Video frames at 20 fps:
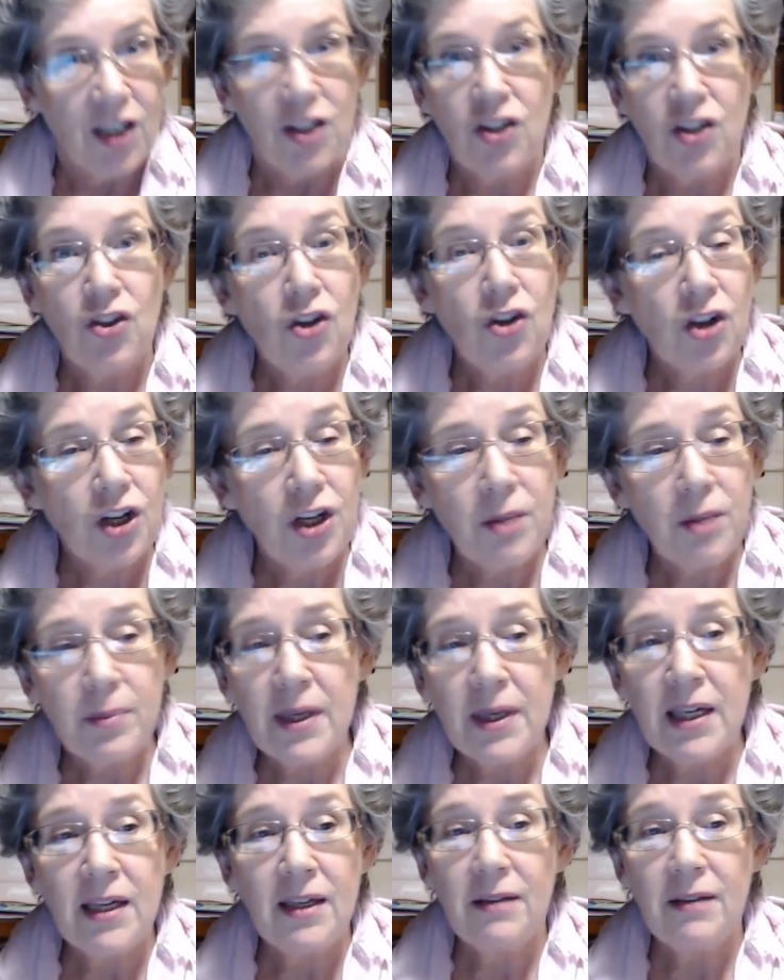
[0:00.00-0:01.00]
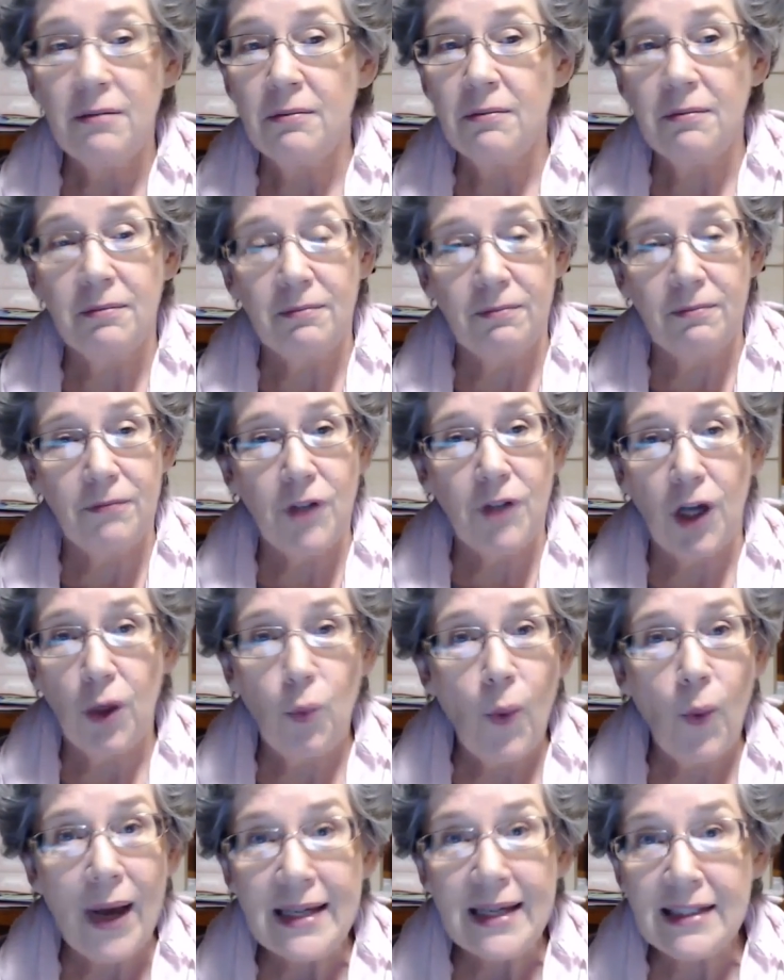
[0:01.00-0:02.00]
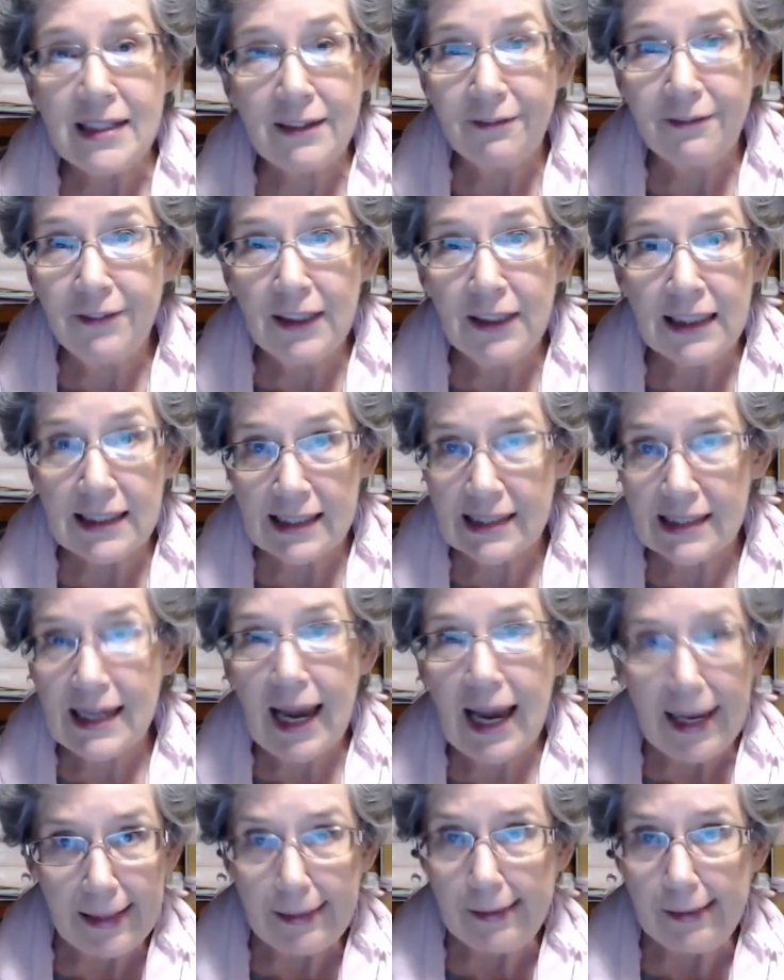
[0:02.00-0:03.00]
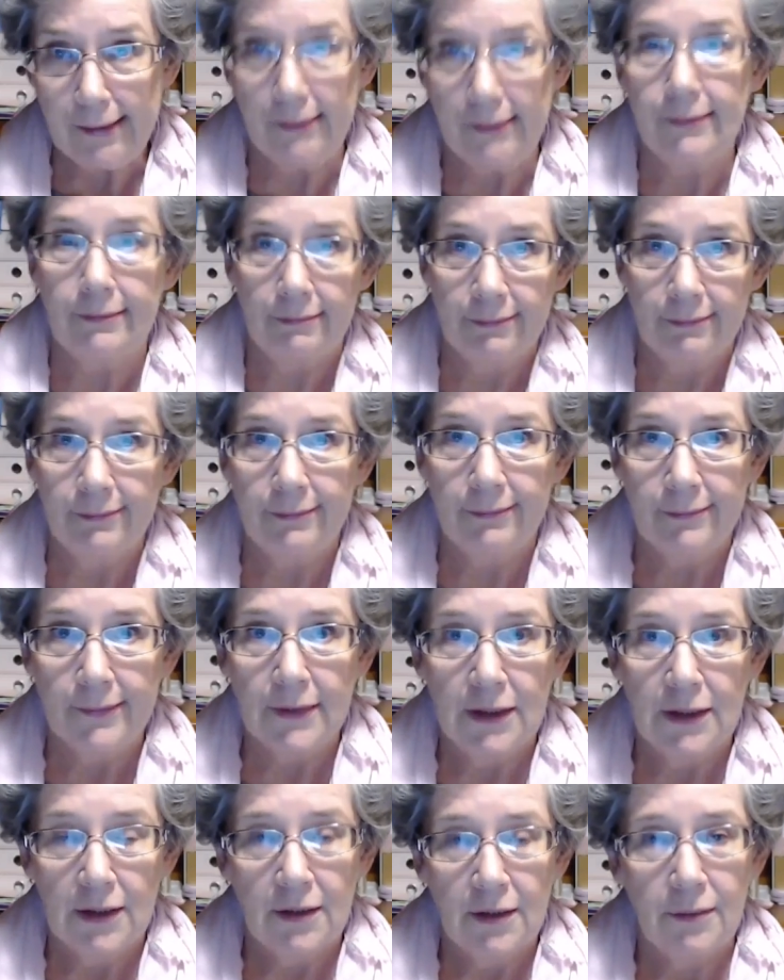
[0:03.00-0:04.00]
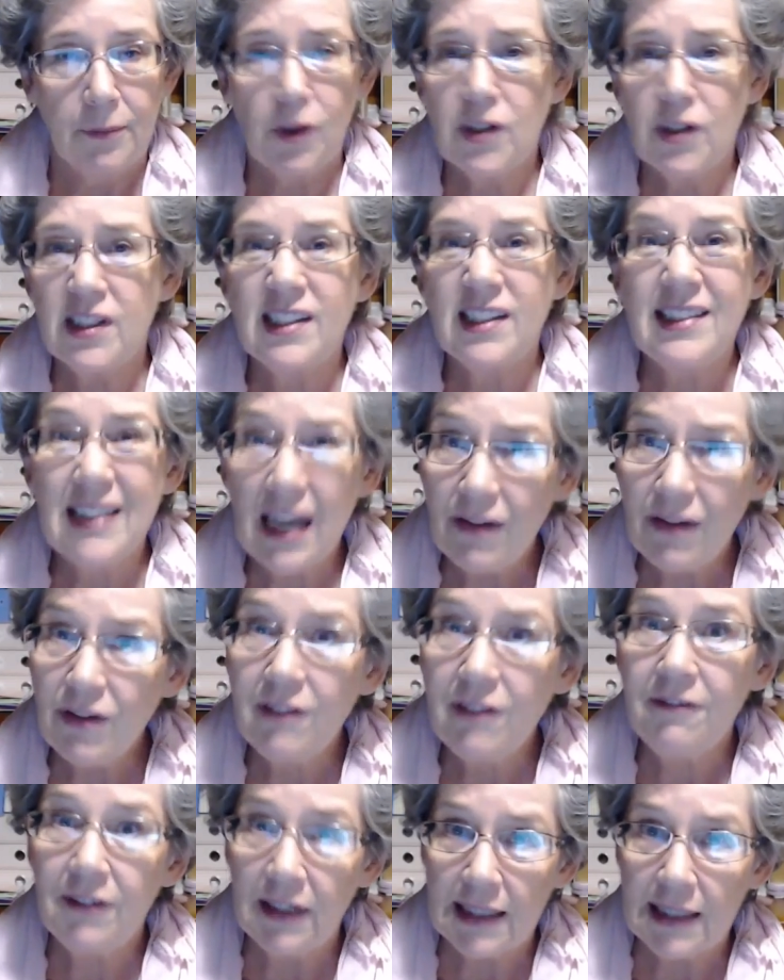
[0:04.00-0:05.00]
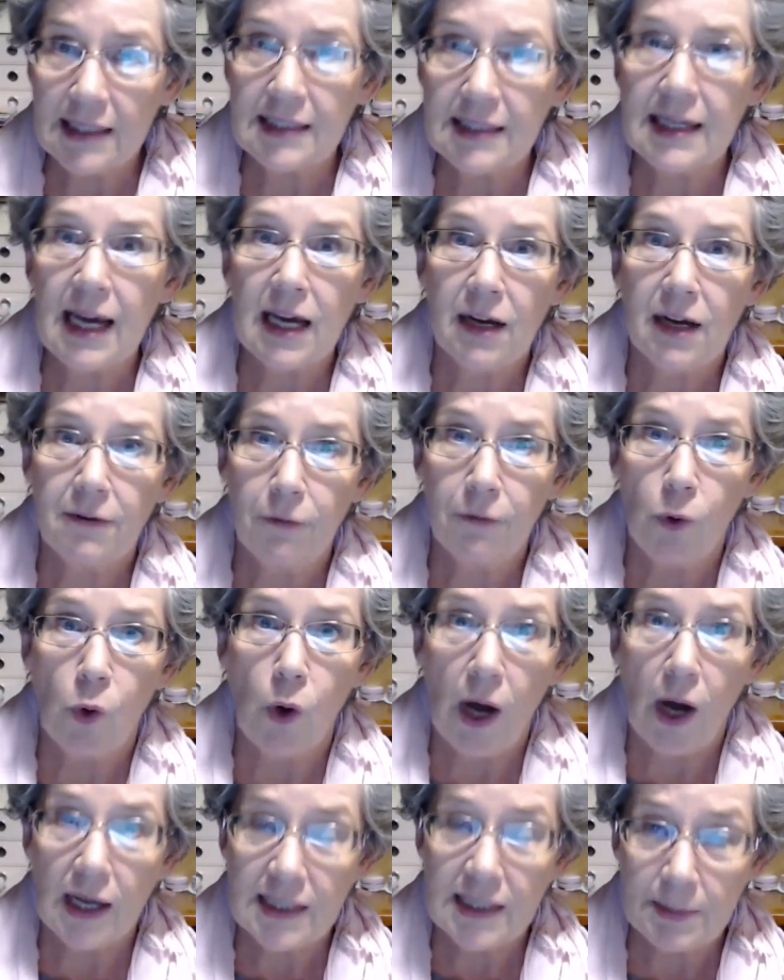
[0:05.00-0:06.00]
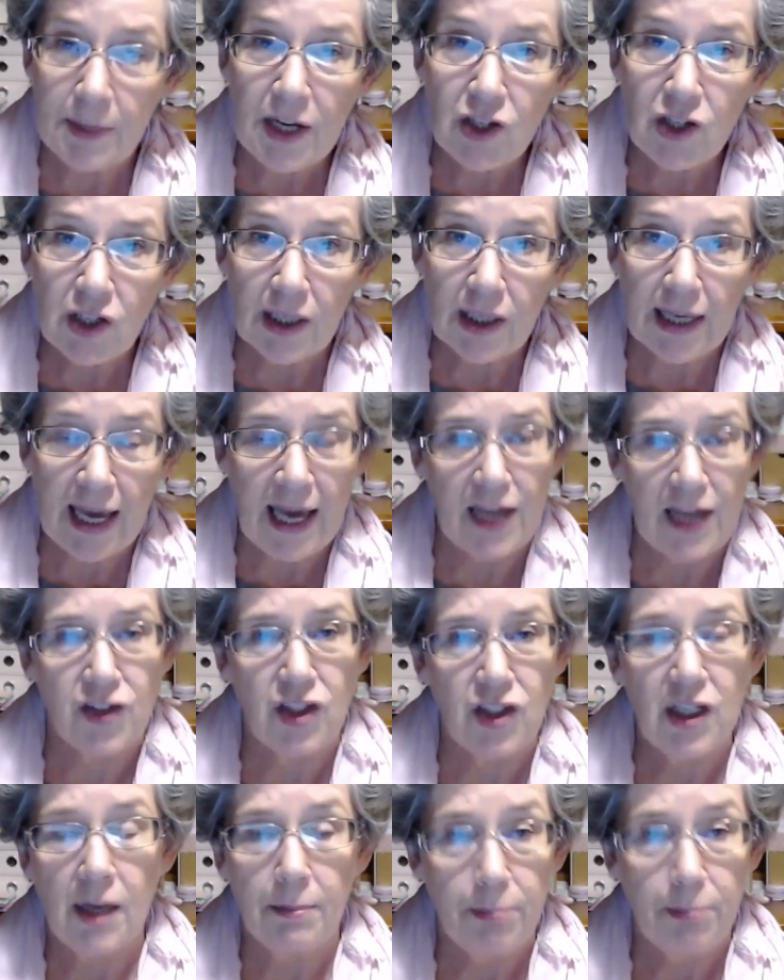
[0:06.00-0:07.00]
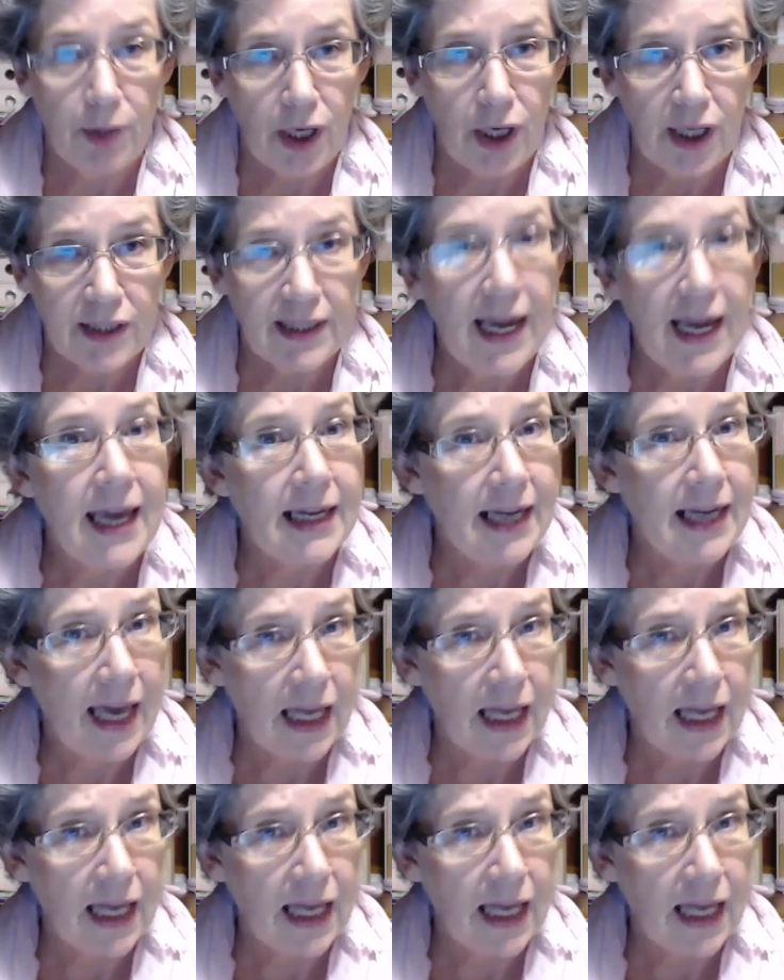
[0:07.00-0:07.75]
you're not going to be, you know, wasting fillet steak, because you're saving fillet steak for a special occasion, a birthday, an